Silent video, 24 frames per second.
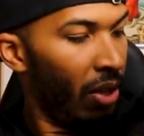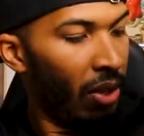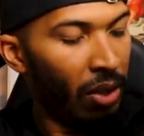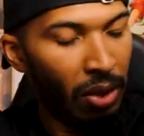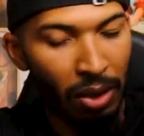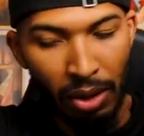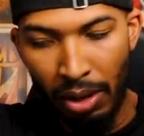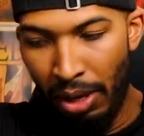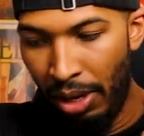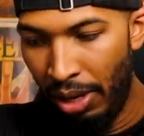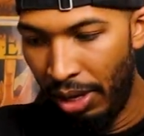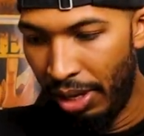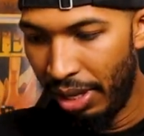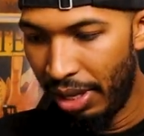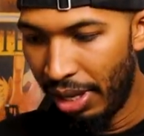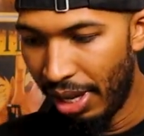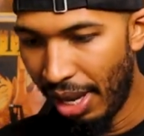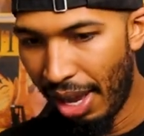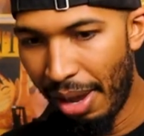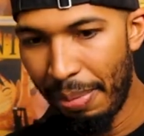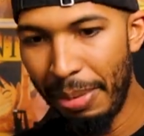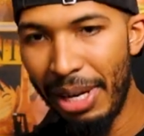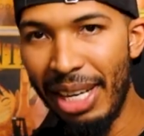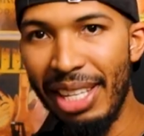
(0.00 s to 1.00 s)
Ooh.
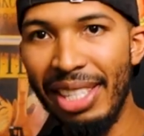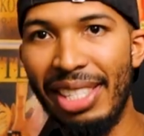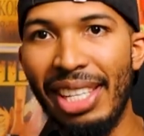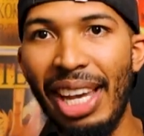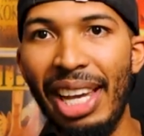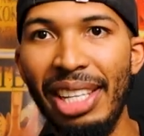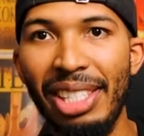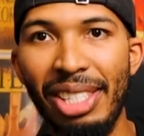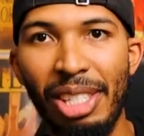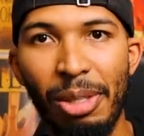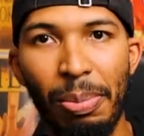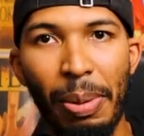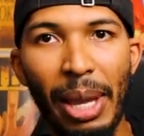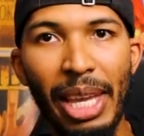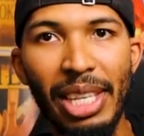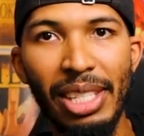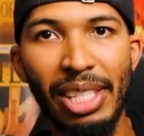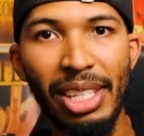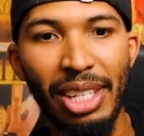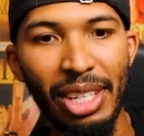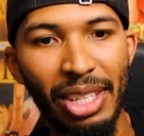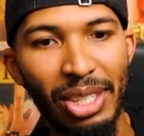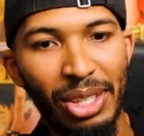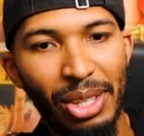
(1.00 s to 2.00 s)
I'm in a tight
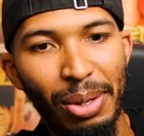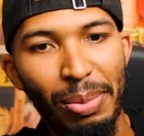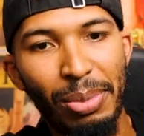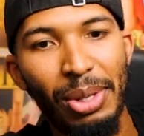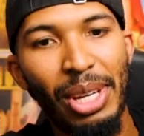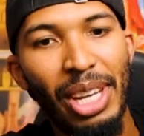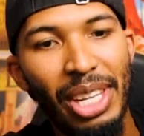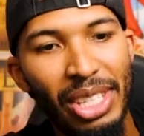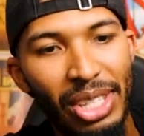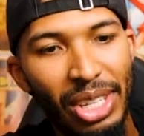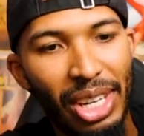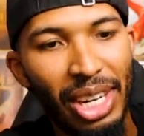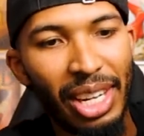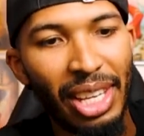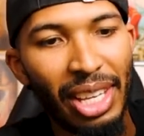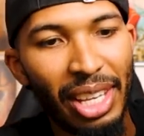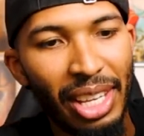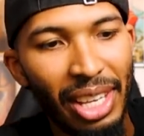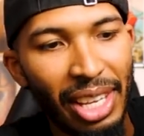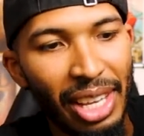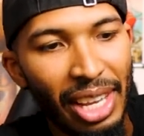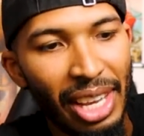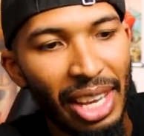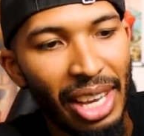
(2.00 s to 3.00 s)
space here, so I'm not trying
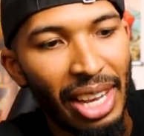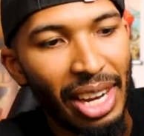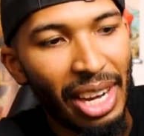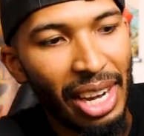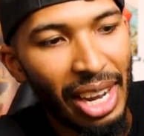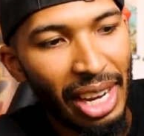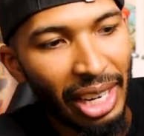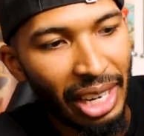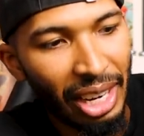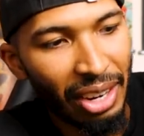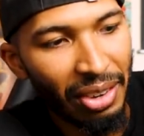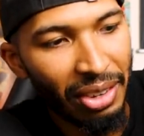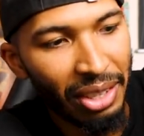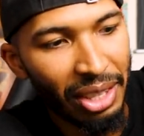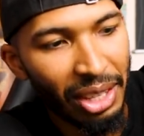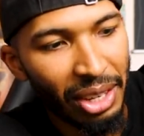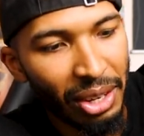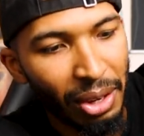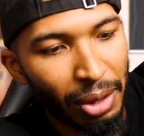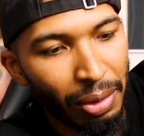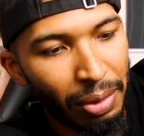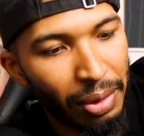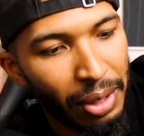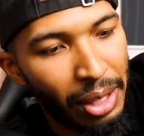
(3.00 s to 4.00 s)
to knock
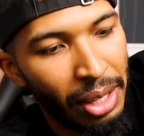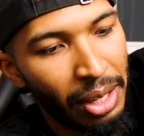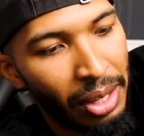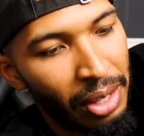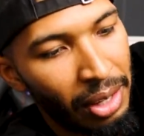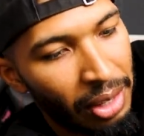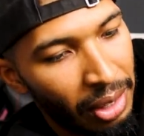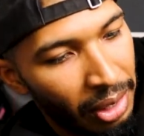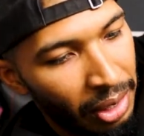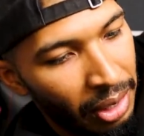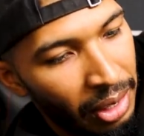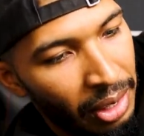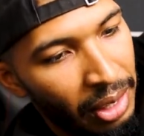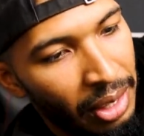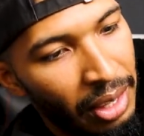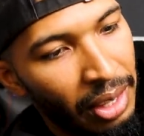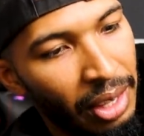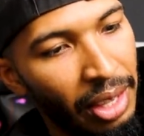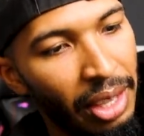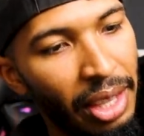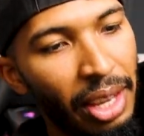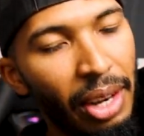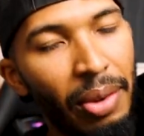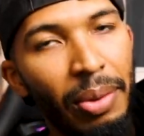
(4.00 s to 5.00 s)
everything over.
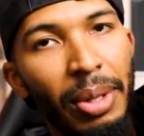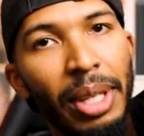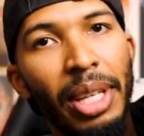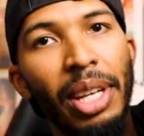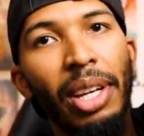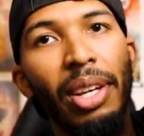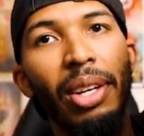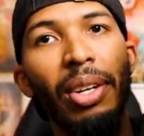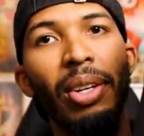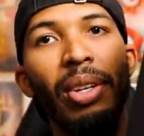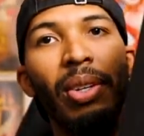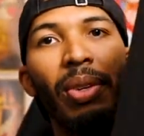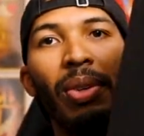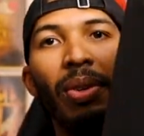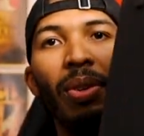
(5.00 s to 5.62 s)
There we go.